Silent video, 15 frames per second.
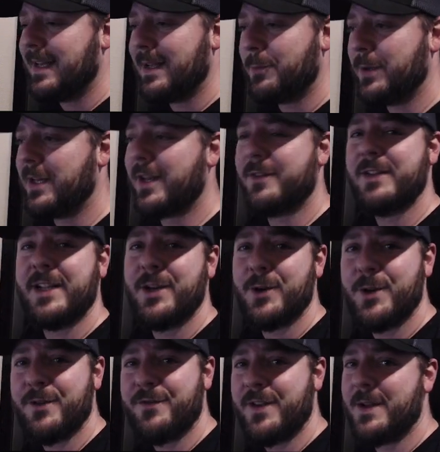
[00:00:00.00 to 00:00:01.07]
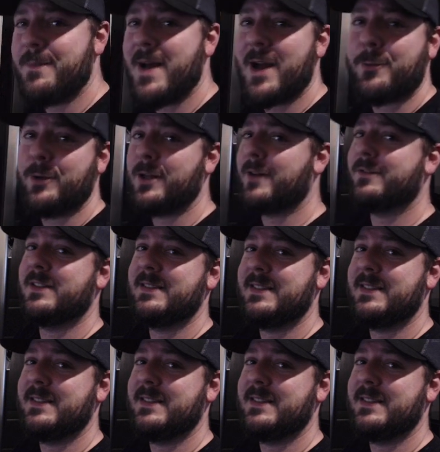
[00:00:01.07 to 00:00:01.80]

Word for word: We'd love to hear your feedback. We'd love to